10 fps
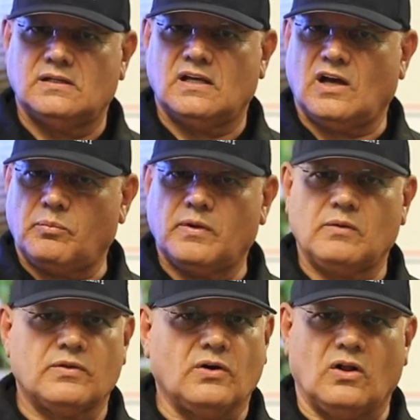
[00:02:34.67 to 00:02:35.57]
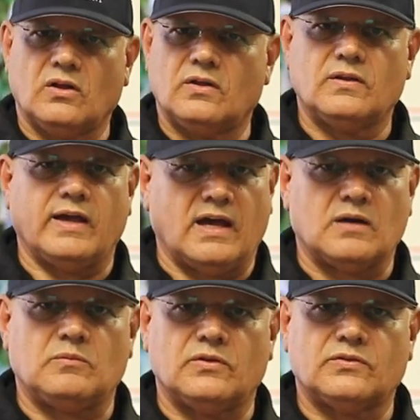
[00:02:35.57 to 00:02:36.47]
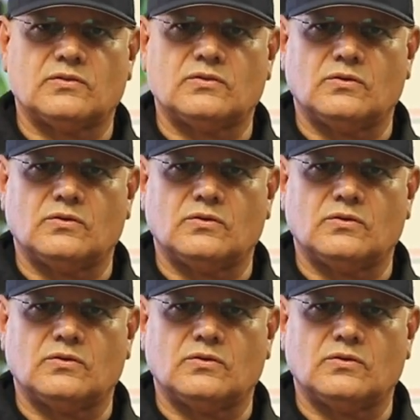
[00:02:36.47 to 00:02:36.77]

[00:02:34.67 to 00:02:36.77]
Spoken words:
helping with all of the animals